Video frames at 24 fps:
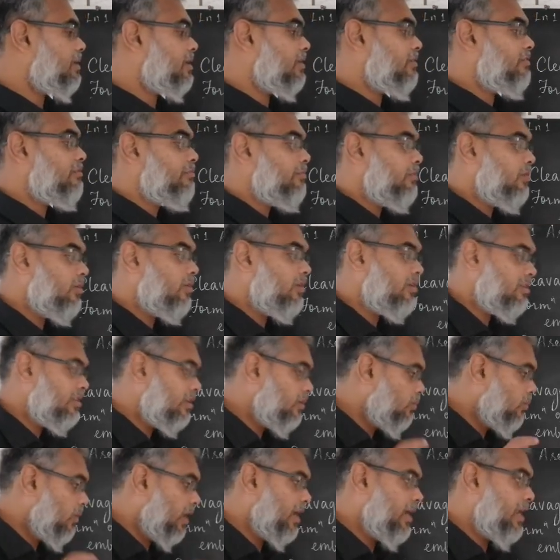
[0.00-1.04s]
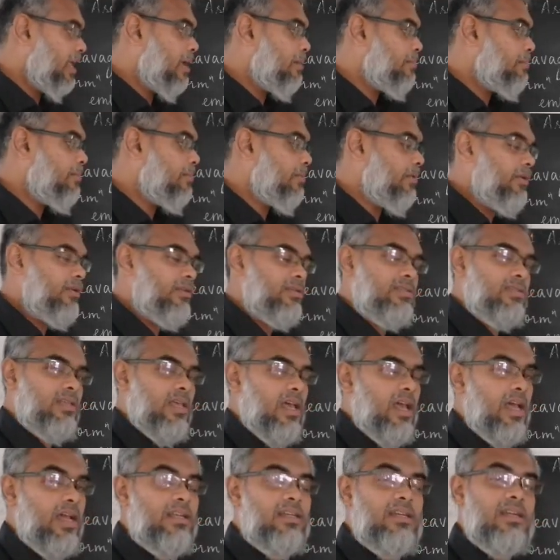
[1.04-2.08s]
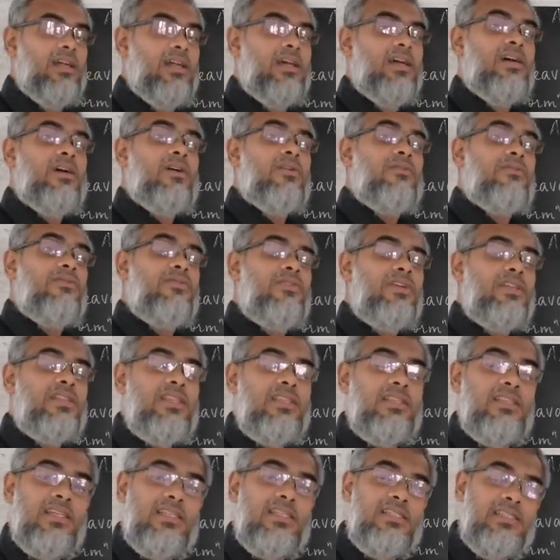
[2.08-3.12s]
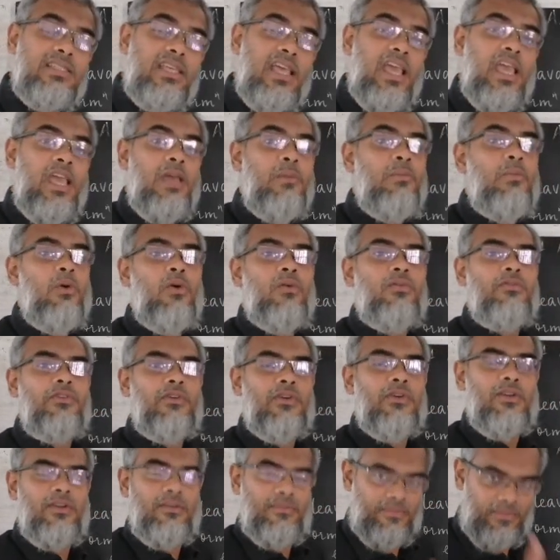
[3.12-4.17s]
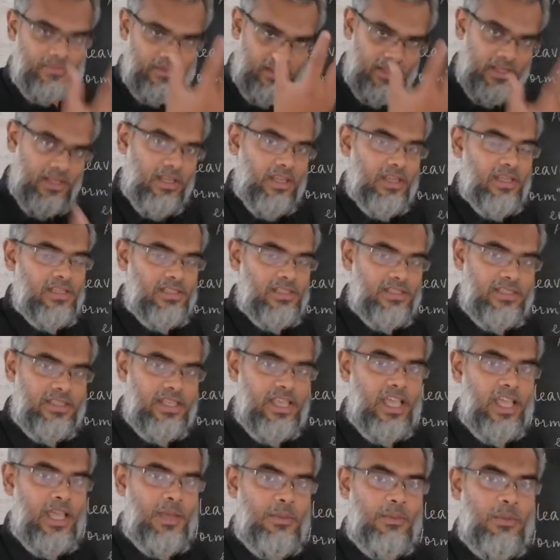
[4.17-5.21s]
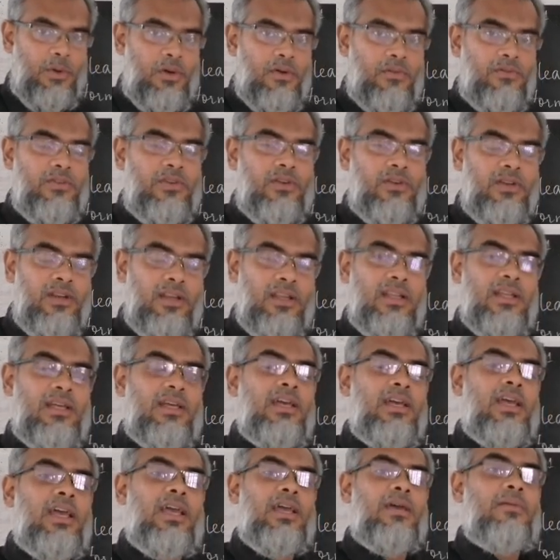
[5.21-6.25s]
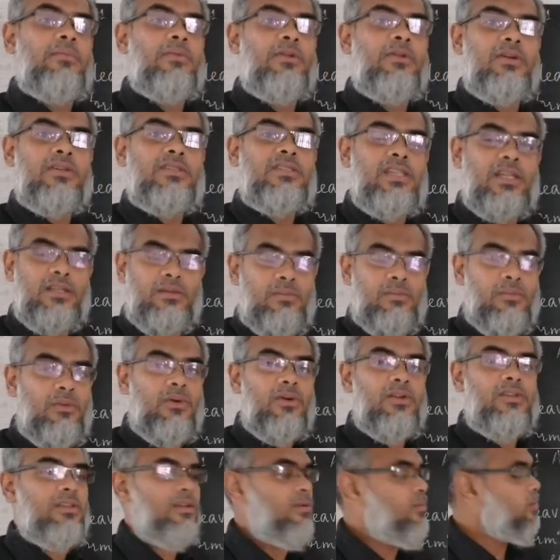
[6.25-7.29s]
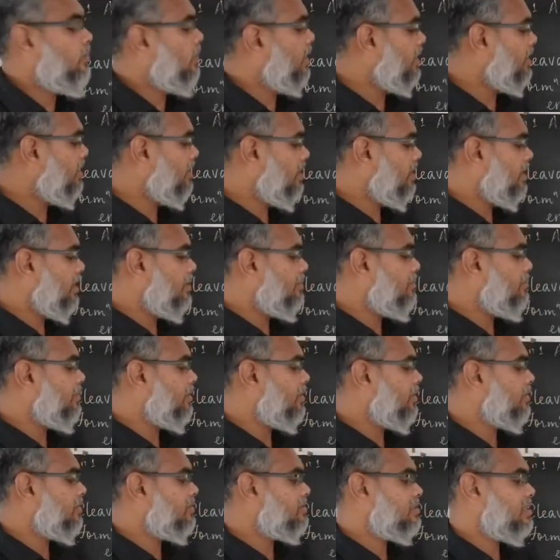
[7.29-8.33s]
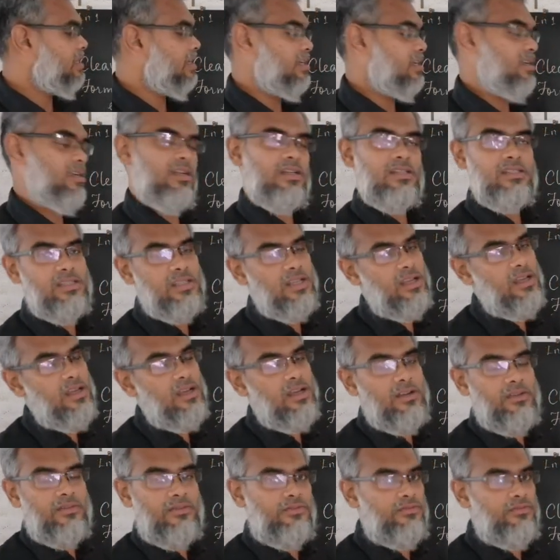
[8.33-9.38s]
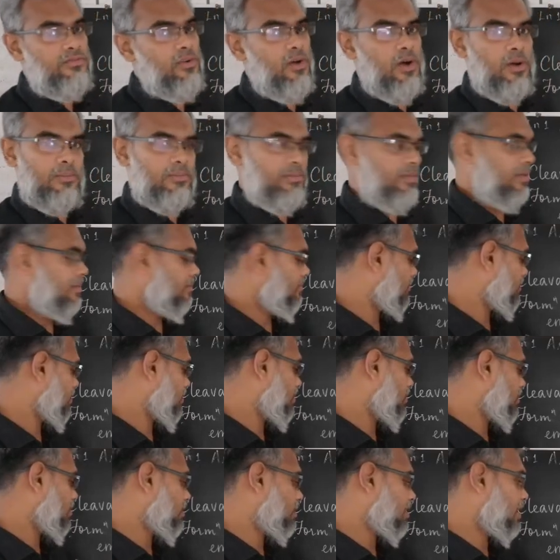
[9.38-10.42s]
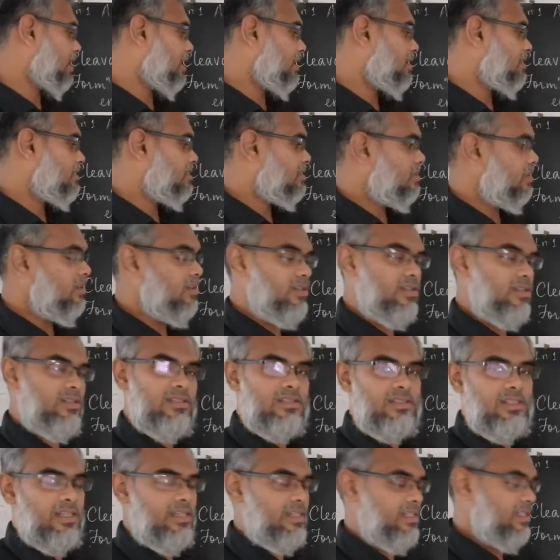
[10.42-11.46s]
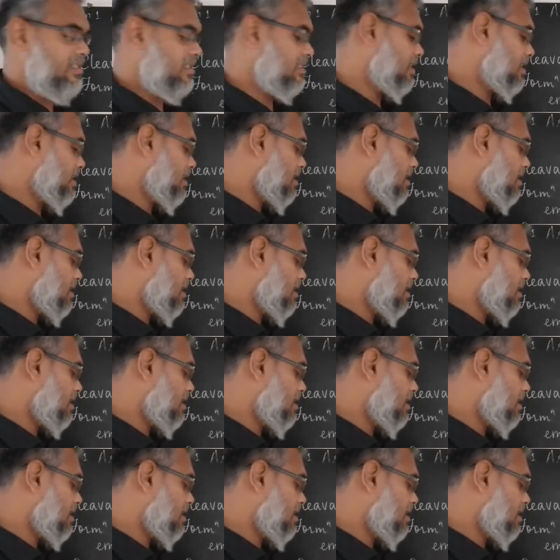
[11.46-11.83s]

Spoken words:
of more than one embryo sac within the same ovule. In same ovule, embryo sac, more than one embryo sac is formed. Okay, so that is